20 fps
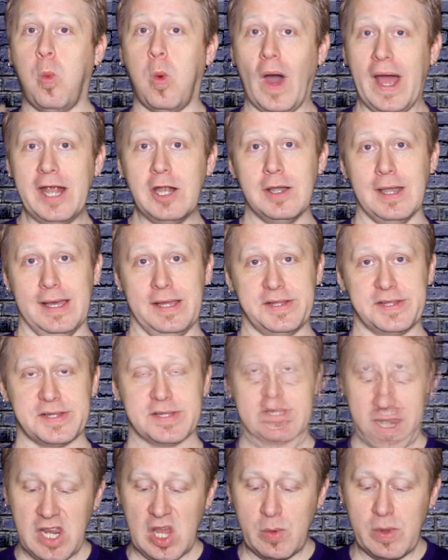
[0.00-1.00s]

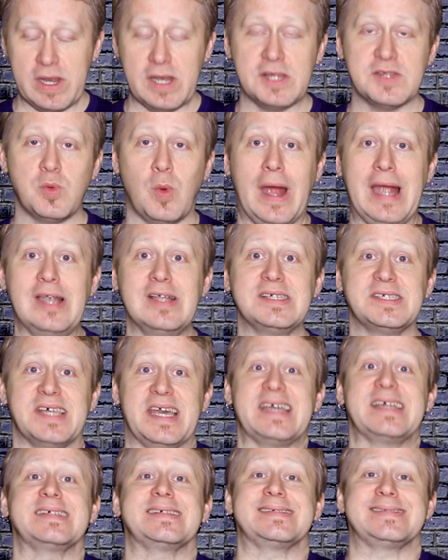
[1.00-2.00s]
Wireless. Nobody does
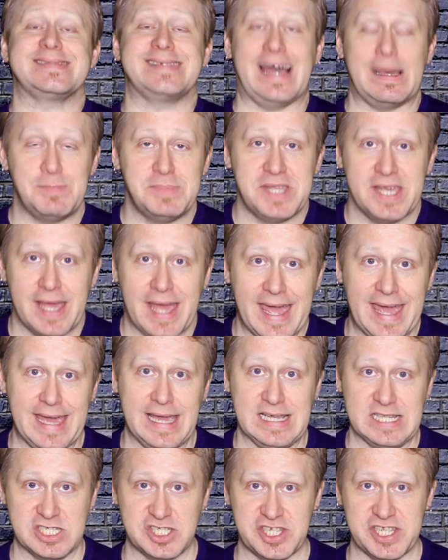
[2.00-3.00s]
wireless except
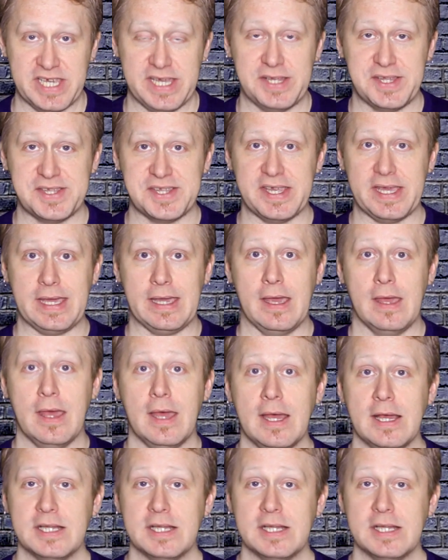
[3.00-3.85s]
HTC.